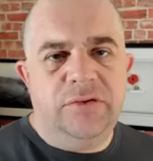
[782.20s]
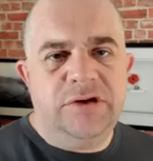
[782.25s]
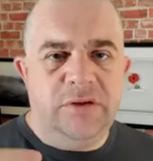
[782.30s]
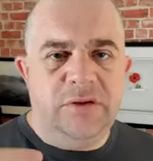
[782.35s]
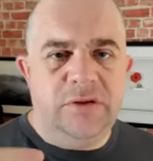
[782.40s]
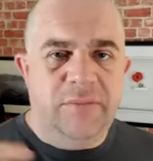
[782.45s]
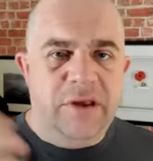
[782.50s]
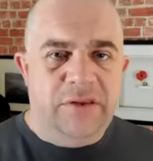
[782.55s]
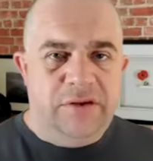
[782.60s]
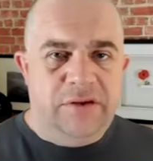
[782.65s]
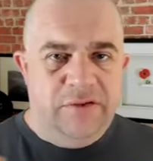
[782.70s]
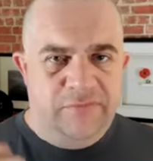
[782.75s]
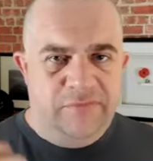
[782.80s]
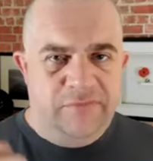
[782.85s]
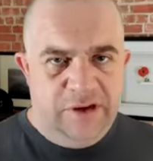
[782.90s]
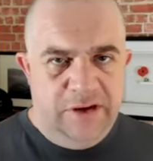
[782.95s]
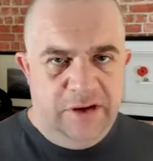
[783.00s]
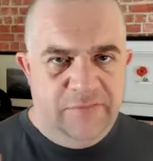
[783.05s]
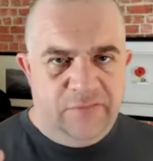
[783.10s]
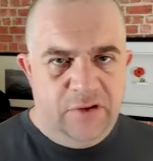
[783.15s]
the method of
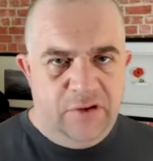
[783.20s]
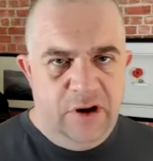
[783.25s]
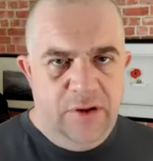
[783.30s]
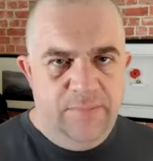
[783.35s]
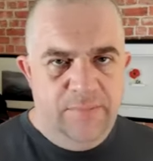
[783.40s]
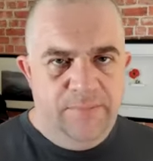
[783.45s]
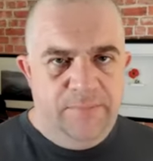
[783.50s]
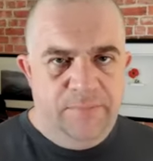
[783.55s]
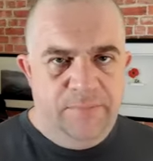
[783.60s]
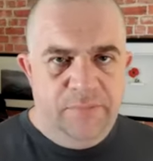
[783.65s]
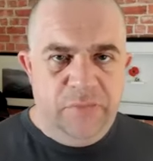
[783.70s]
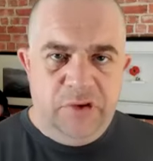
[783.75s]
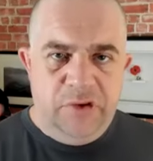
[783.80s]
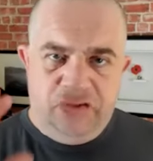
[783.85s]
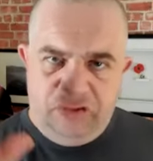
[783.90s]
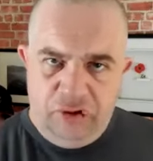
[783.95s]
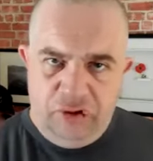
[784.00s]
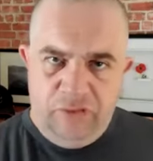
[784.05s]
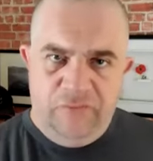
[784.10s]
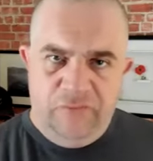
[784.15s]
delivery,
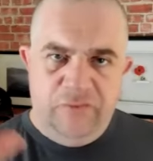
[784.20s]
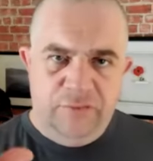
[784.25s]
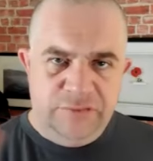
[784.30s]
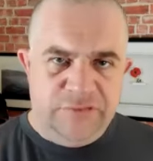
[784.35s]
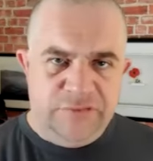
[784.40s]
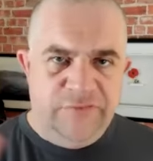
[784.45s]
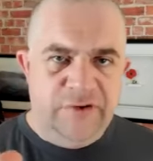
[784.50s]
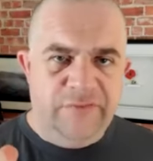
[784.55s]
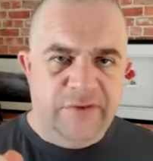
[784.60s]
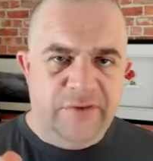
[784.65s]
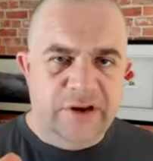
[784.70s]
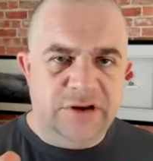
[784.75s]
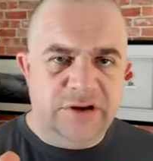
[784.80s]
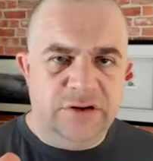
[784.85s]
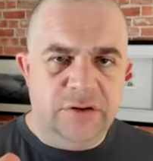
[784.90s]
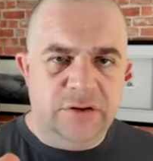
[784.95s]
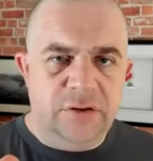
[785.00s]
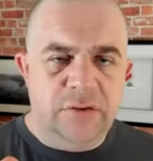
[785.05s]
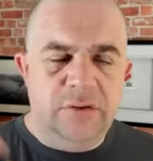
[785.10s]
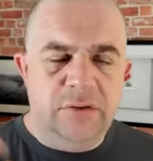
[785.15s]
two forms of
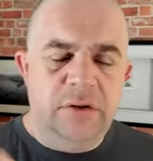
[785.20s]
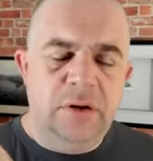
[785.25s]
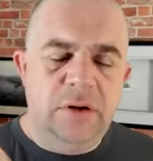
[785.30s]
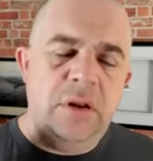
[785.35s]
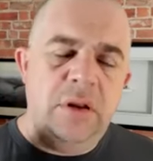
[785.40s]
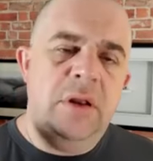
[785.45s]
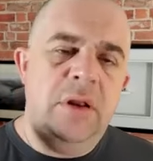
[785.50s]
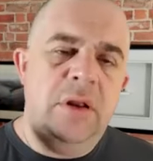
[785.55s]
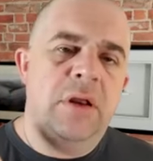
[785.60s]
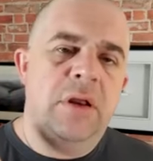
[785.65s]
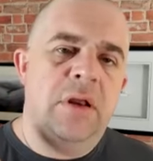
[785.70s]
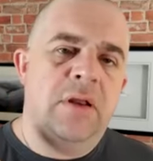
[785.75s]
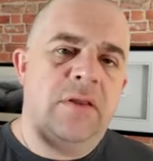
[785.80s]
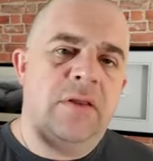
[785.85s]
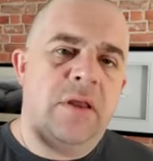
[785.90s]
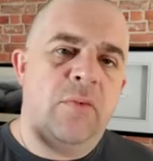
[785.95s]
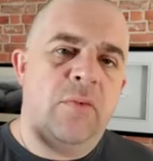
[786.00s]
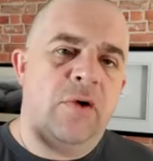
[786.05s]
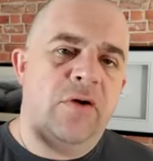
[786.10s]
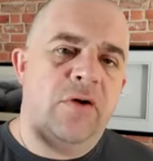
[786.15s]
innovation,
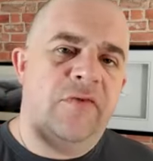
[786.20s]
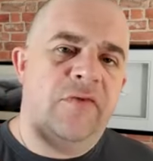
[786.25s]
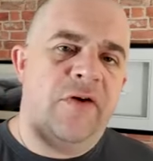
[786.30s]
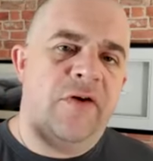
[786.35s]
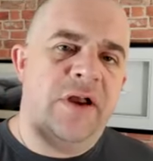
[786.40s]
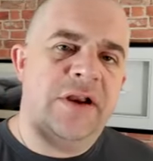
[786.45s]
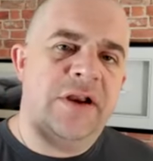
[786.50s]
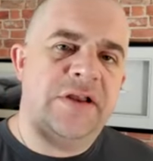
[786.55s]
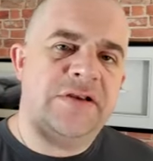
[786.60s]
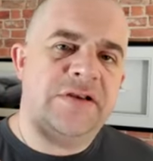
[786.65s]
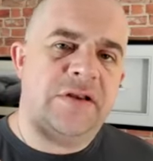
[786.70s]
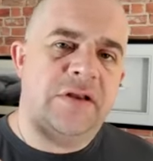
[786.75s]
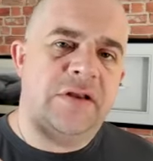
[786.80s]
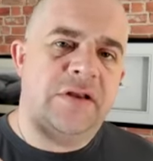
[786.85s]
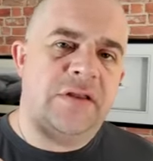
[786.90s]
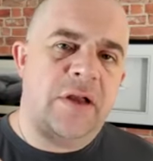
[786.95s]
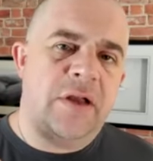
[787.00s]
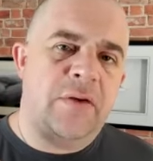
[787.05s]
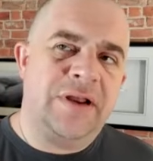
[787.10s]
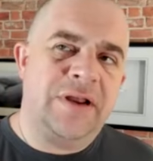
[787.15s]
then what you'll find is that
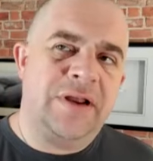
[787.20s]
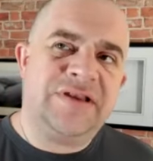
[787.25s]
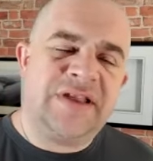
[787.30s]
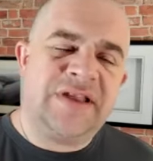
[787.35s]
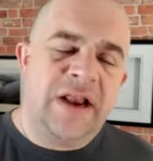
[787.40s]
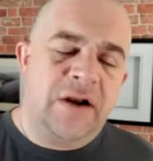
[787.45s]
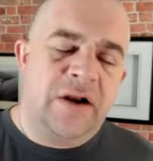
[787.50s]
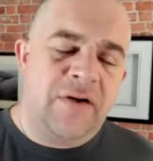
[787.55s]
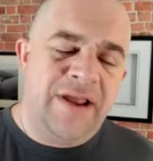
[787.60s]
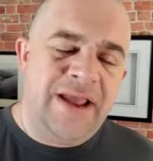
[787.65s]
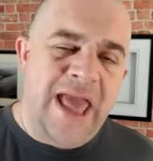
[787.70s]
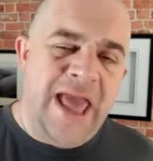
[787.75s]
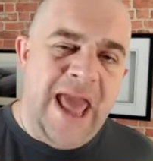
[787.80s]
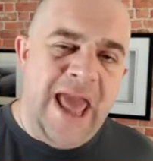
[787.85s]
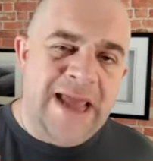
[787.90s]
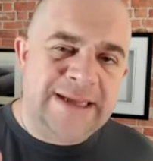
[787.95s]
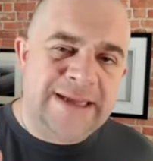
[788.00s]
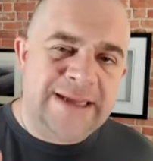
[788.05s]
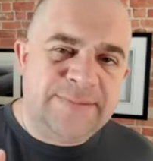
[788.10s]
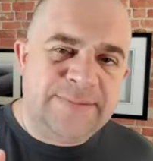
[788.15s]
they will accelerate
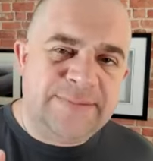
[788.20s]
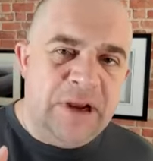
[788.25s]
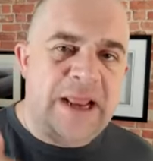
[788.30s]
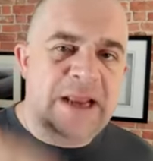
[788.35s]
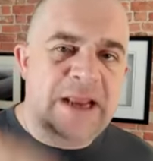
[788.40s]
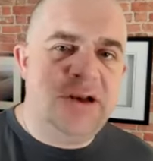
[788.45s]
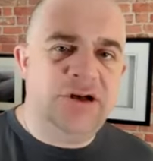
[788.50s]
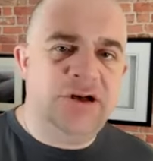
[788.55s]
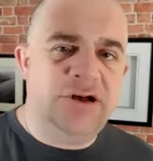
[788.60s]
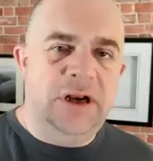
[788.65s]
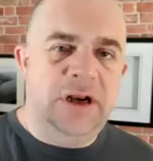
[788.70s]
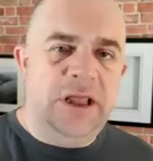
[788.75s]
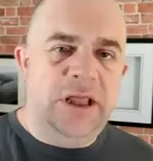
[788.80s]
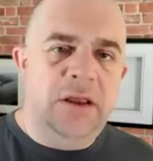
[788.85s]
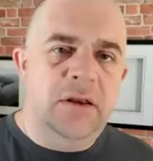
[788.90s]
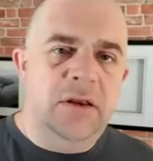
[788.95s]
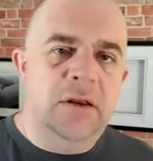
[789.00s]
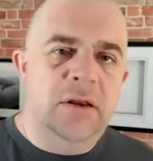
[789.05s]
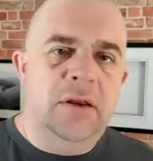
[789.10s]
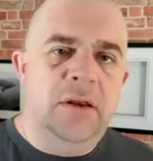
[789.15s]
exponentially,
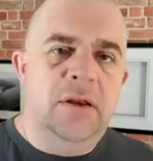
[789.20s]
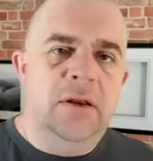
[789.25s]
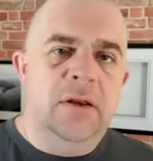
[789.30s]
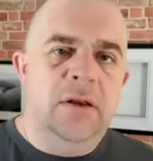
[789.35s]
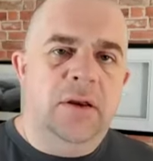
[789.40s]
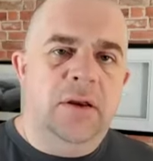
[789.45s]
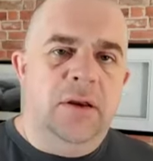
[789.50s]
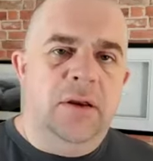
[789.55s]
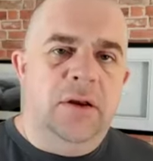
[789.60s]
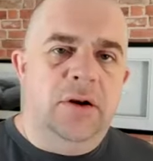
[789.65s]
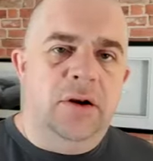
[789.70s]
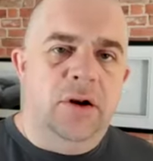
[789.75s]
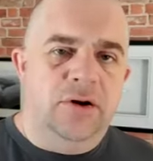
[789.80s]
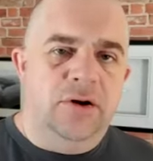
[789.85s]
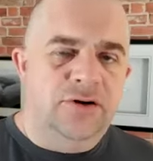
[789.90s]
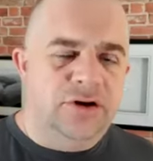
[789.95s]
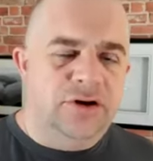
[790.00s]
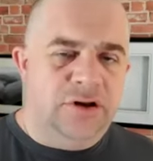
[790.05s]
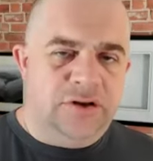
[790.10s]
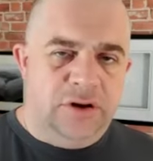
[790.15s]
not
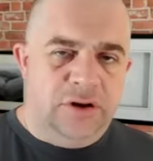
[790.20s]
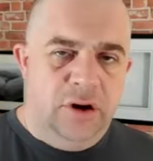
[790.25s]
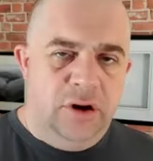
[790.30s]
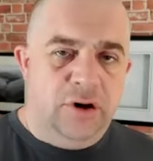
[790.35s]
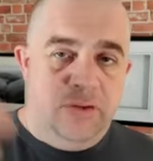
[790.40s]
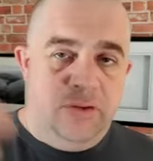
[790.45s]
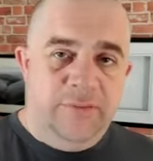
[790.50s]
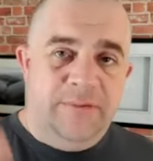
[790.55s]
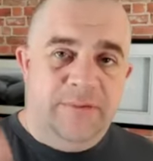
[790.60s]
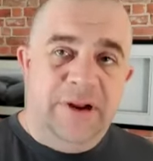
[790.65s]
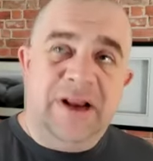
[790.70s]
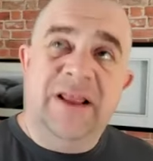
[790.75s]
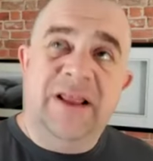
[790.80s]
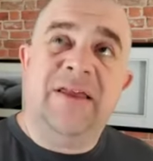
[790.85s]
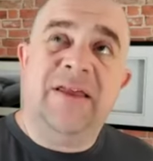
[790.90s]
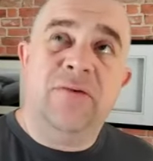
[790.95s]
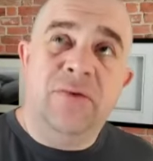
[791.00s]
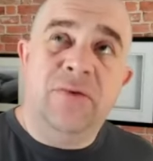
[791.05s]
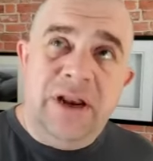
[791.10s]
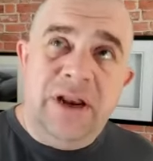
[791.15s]
just logarithmically.
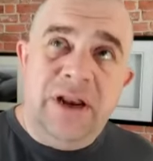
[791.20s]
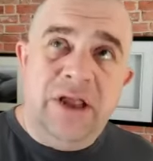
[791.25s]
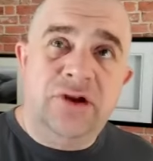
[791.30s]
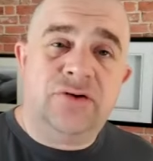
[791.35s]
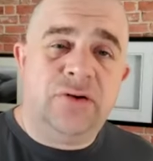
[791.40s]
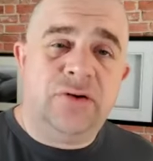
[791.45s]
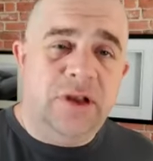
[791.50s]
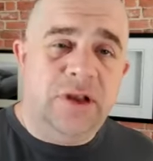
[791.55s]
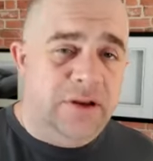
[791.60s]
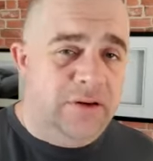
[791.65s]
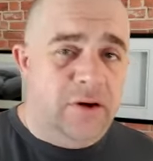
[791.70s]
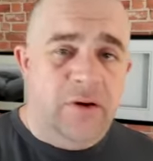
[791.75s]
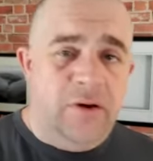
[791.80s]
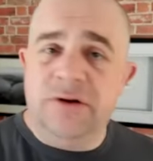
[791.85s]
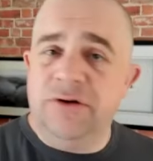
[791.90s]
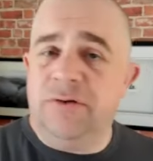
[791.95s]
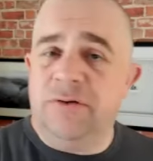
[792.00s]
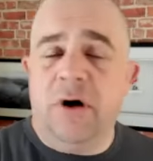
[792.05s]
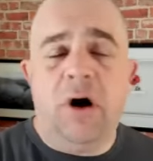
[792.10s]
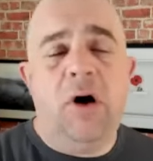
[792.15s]
They will literally go
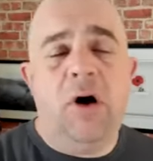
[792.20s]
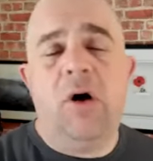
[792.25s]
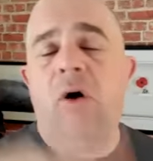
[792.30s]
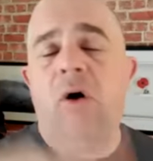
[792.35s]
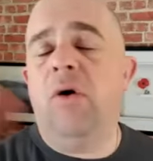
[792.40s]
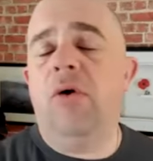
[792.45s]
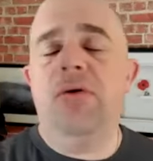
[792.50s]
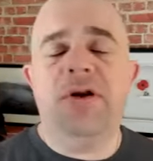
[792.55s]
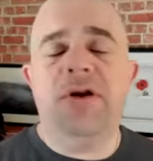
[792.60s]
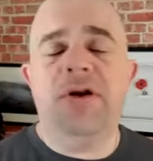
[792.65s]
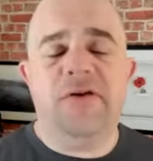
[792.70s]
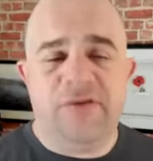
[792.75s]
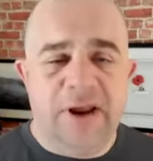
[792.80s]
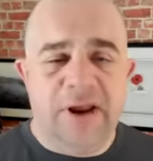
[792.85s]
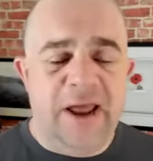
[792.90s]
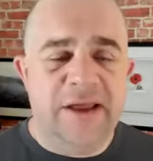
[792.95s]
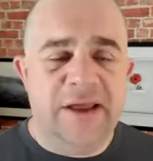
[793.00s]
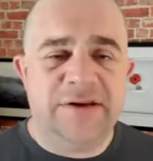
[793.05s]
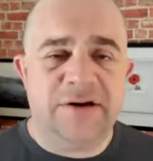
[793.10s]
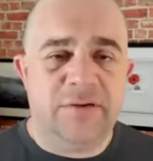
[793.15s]
into a whole different
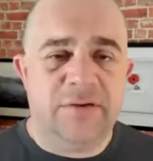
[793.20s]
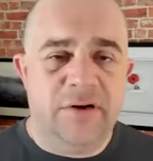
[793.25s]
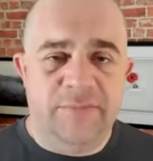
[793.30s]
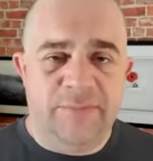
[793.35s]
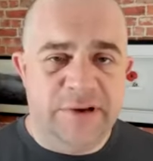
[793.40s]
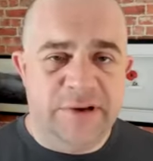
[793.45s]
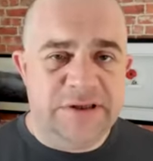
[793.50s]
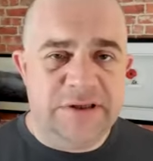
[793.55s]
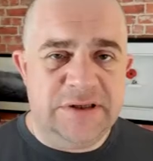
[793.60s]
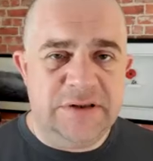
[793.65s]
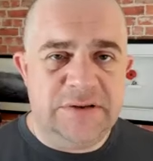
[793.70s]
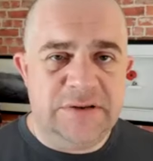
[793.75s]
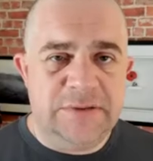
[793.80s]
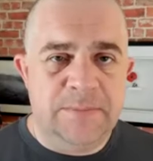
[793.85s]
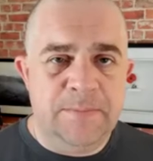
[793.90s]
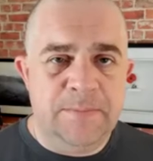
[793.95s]
category of business,